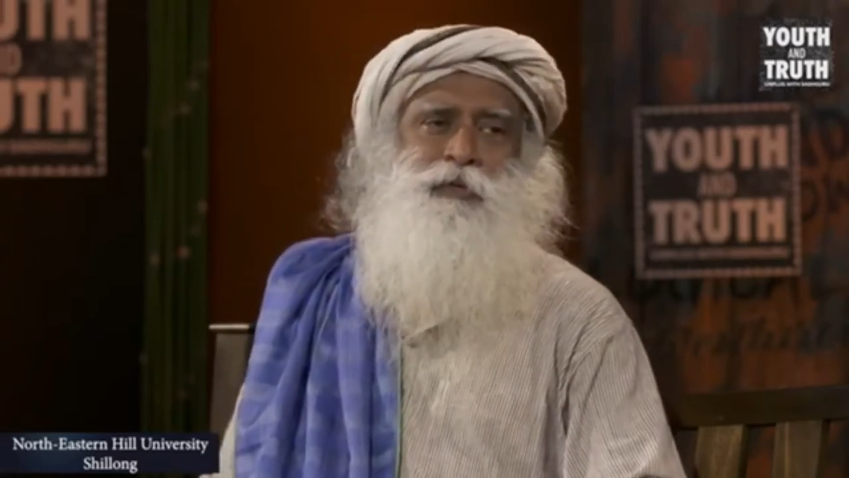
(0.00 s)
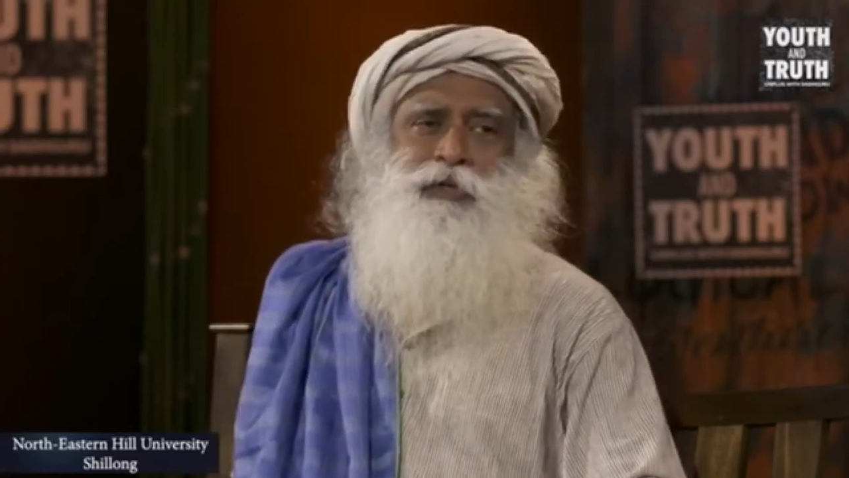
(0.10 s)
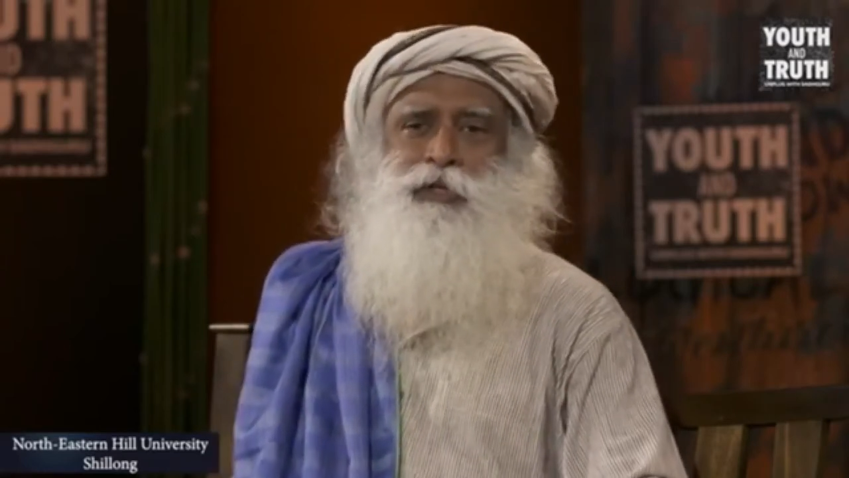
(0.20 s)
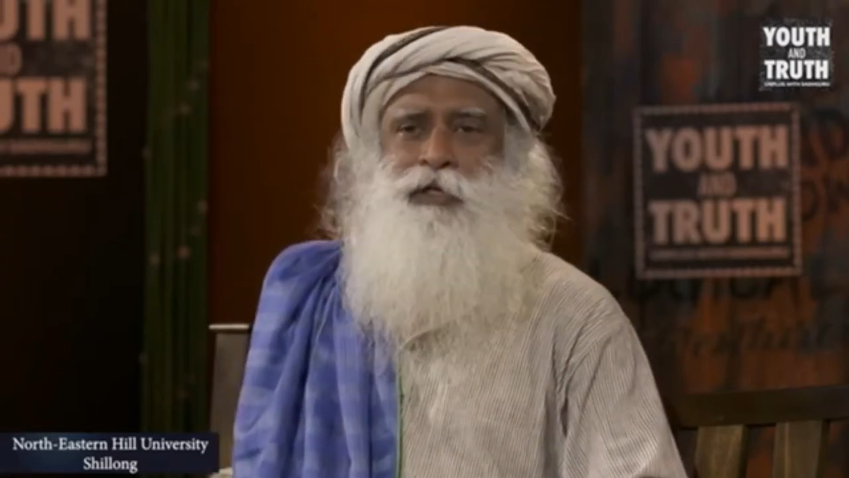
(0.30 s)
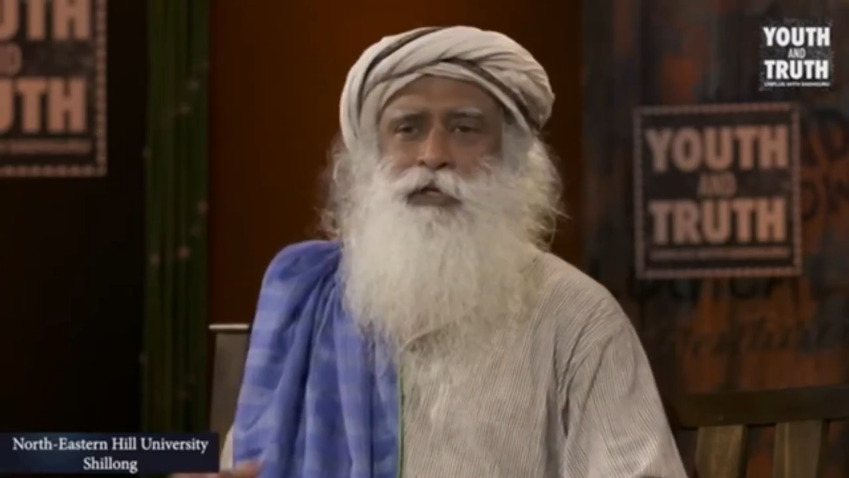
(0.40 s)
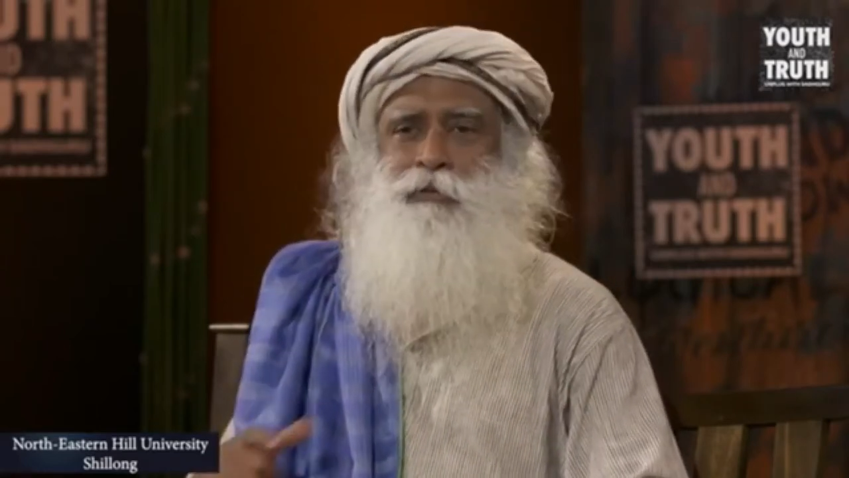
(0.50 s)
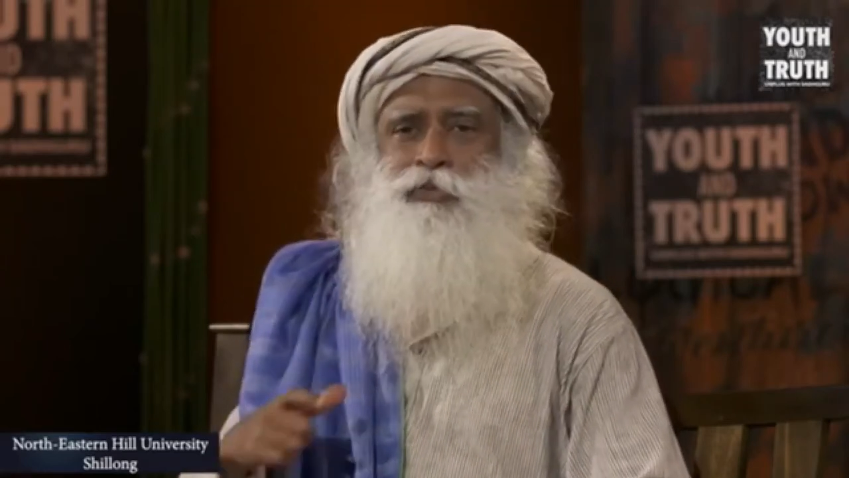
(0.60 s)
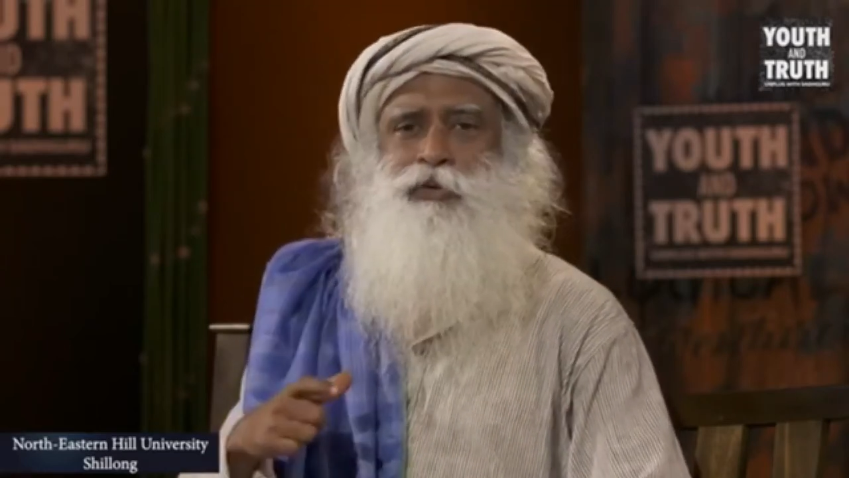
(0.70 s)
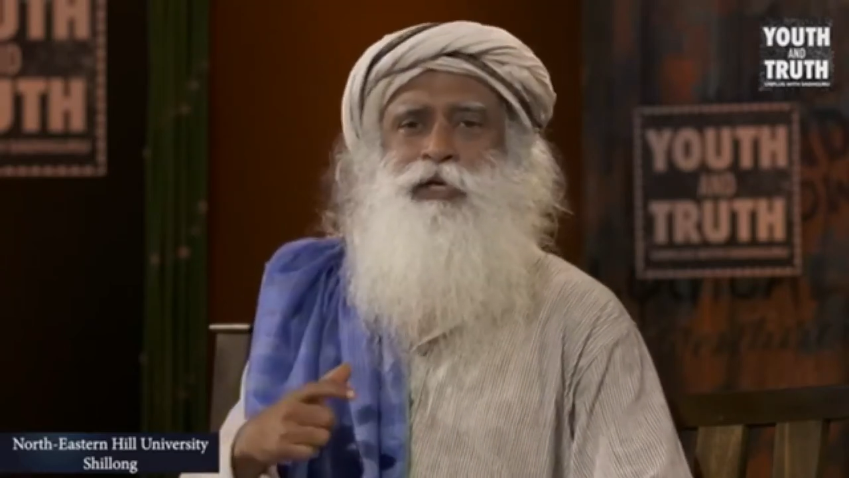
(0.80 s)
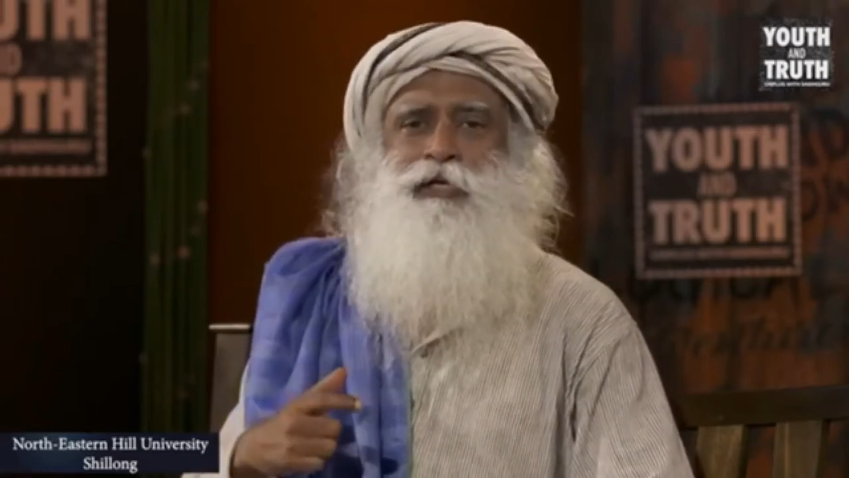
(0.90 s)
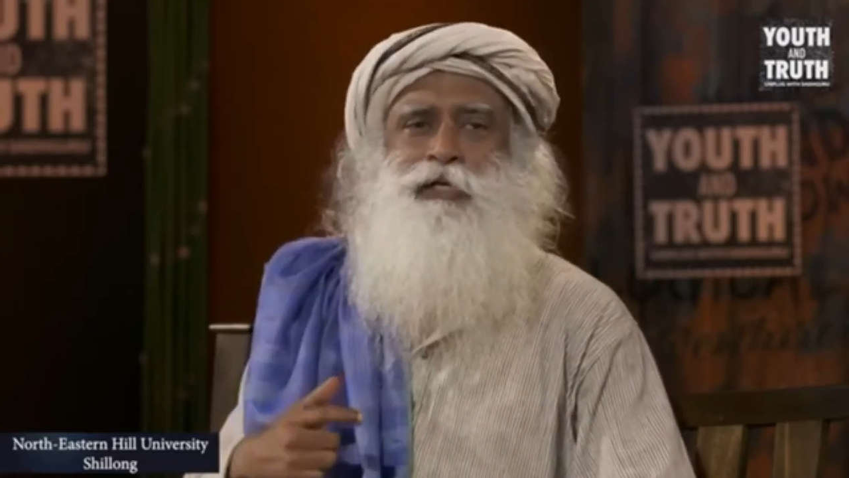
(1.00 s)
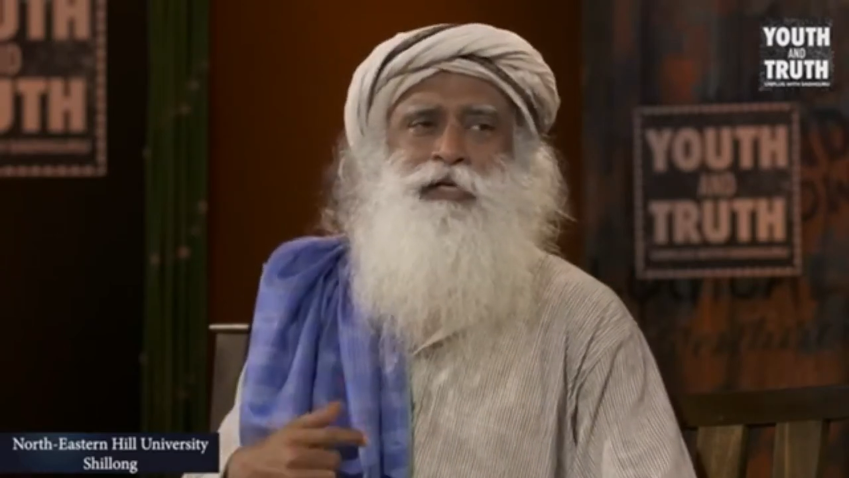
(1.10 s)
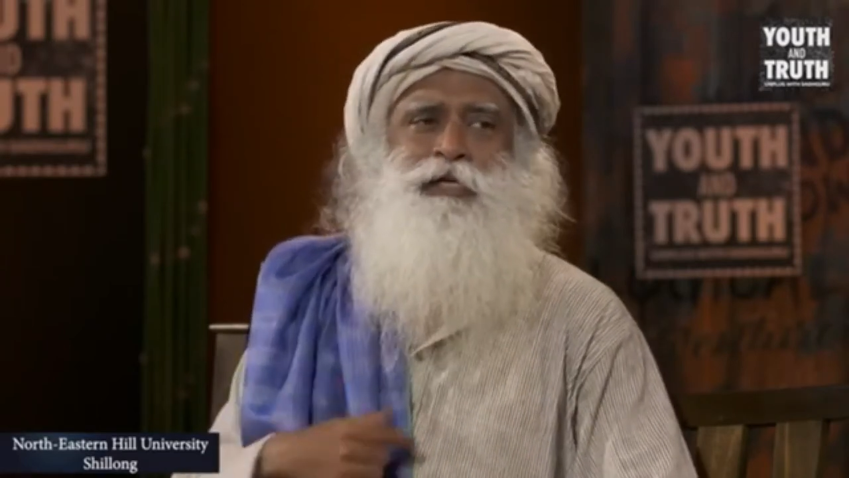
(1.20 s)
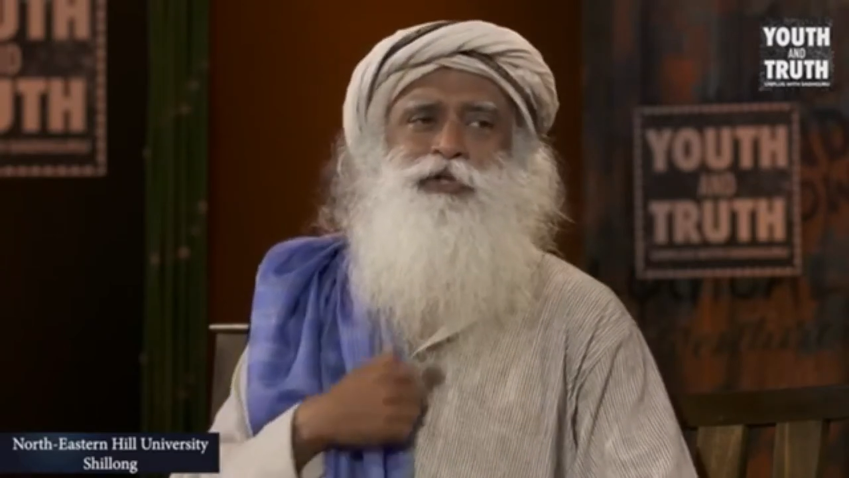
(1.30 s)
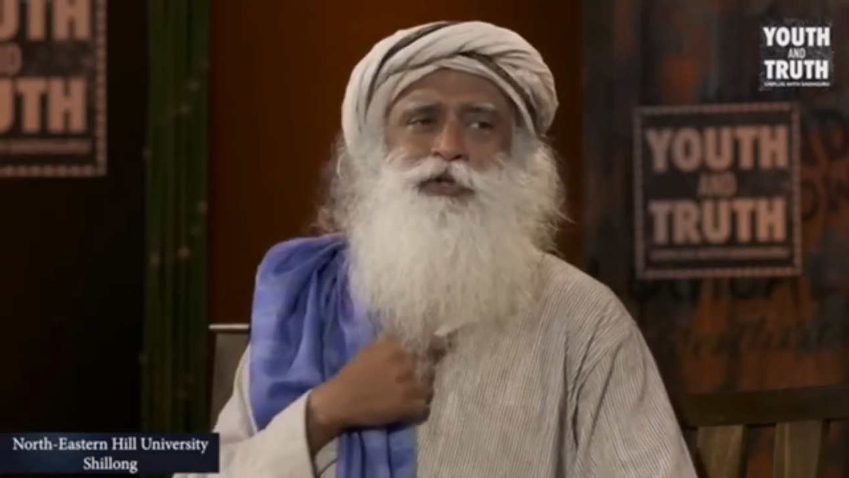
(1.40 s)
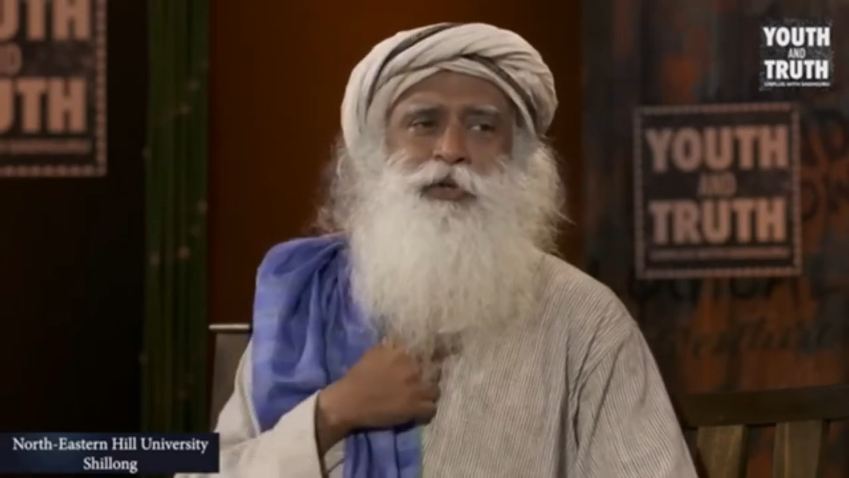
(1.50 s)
with a booklet attached